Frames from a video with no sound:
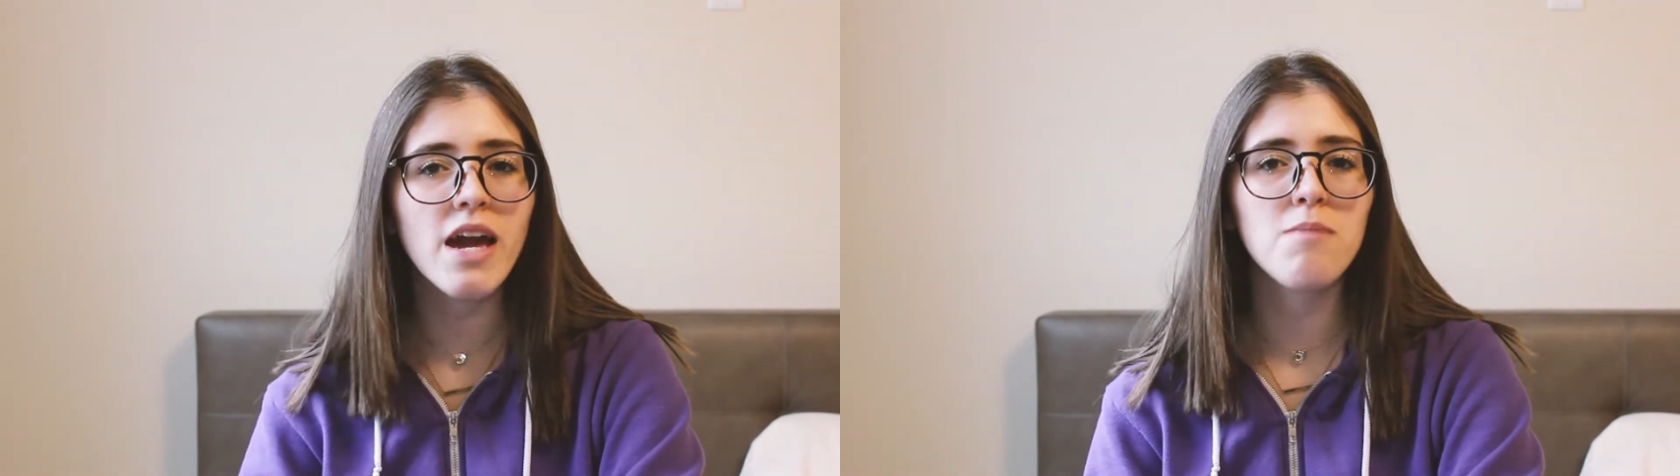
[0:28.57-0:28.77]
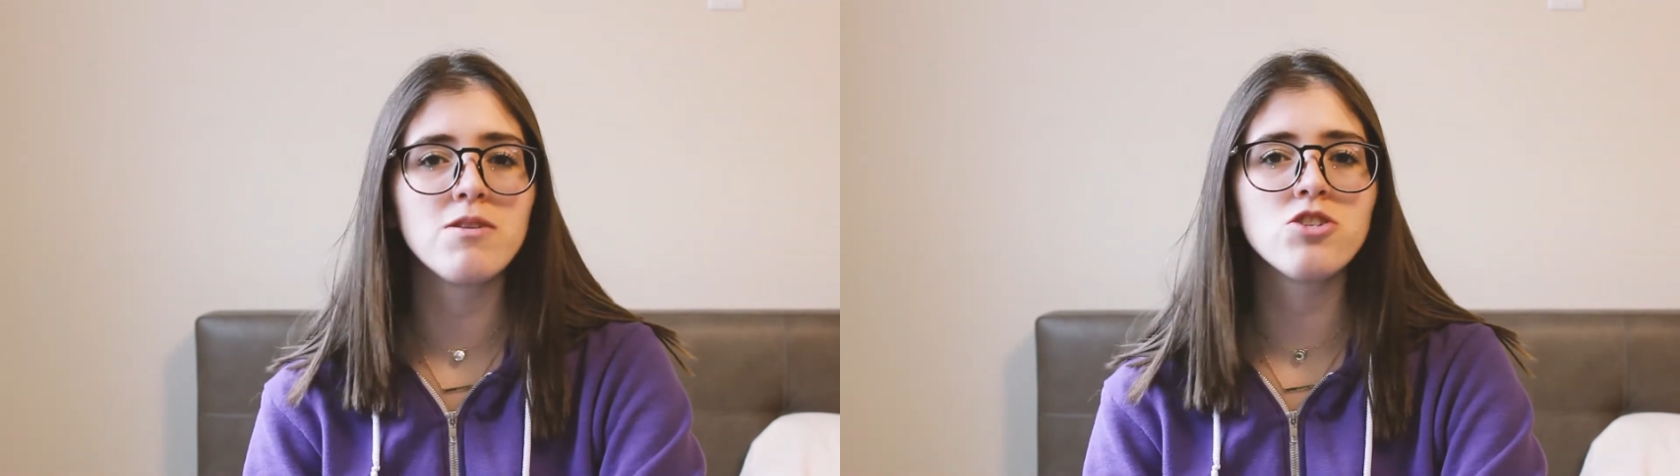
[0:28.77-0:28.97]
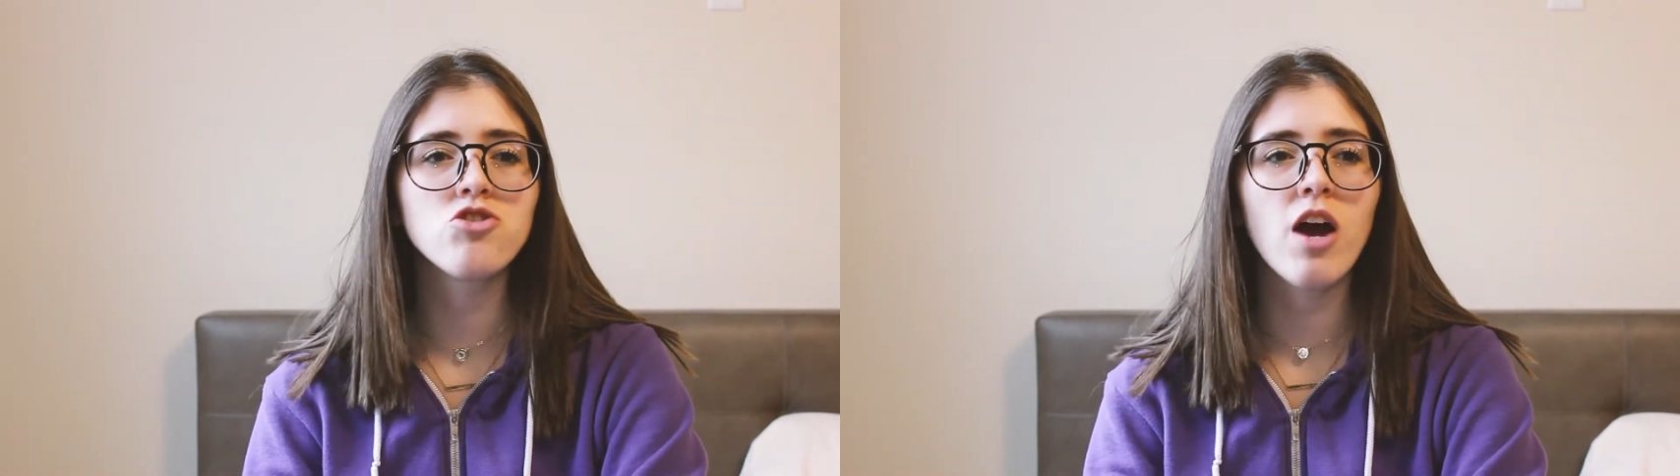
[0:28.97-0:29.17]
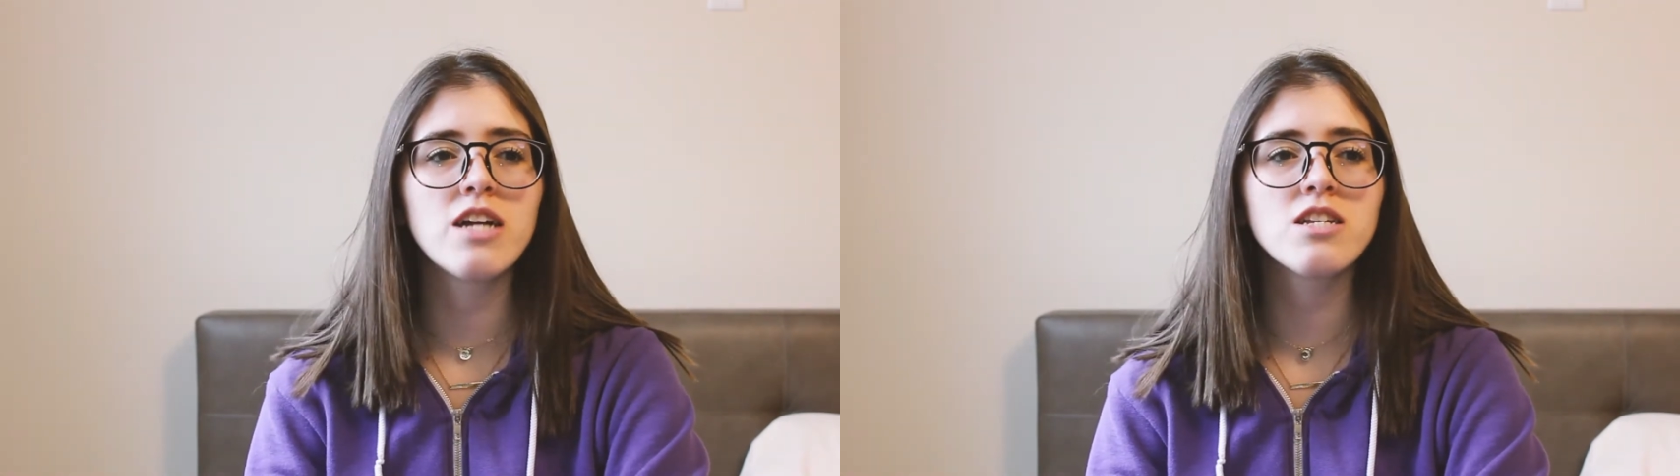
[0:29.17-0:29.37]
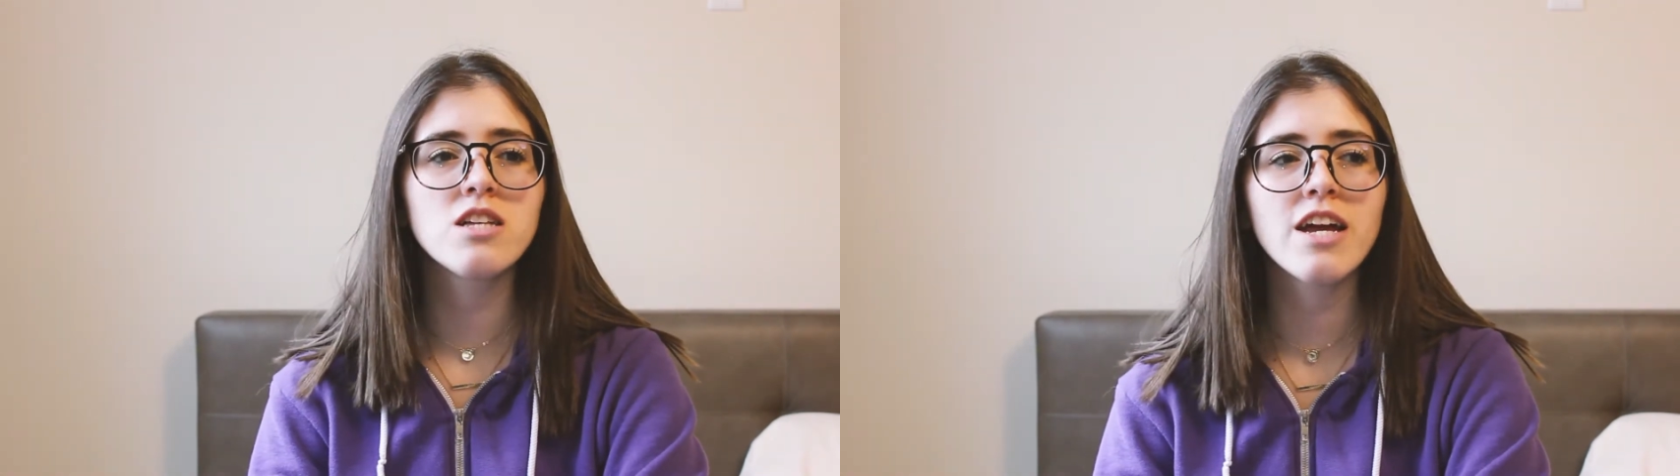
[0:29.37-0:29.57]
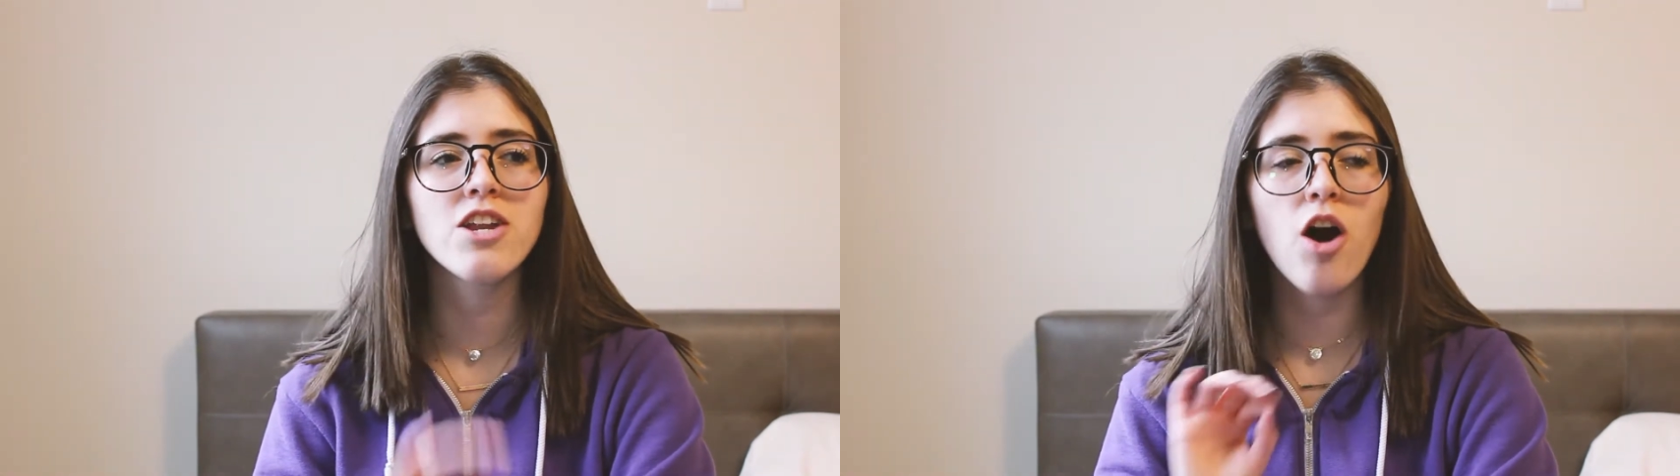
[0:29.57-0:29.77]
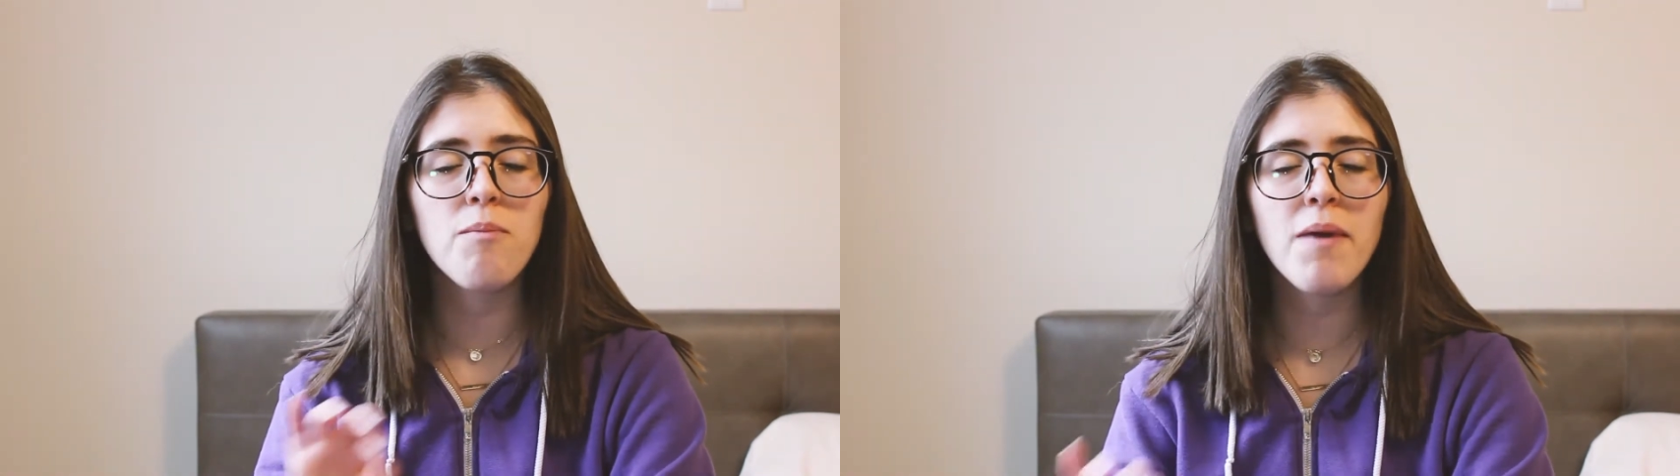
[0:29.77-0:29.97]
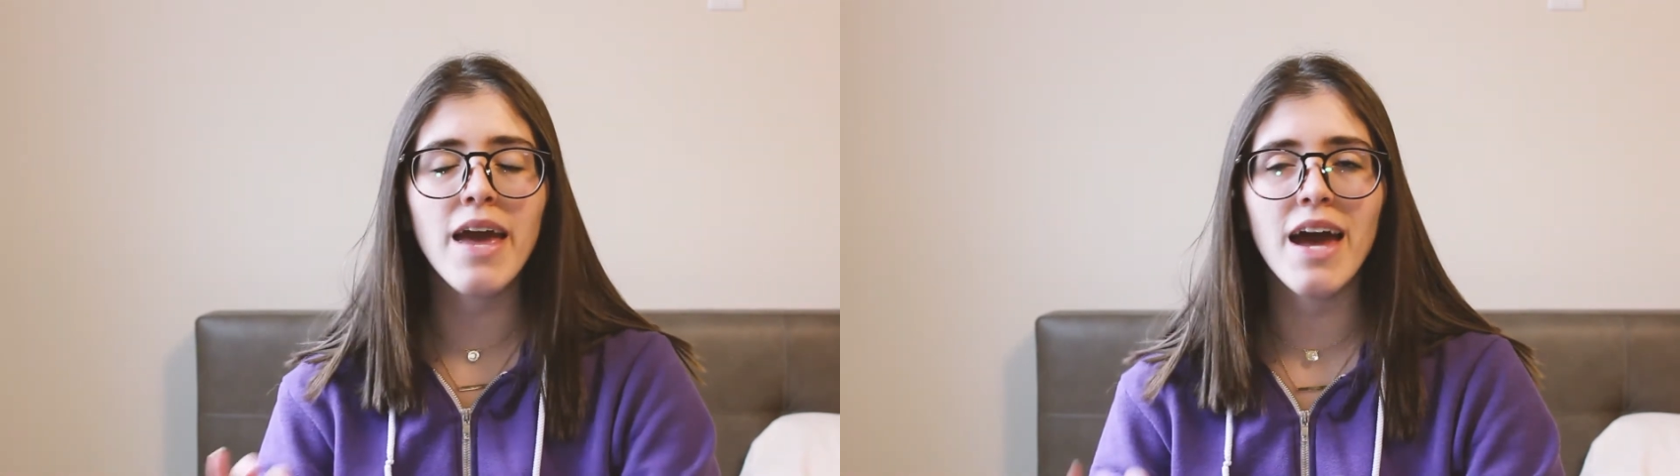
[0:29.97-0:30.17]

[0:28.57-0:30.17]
I've been trying to like not buy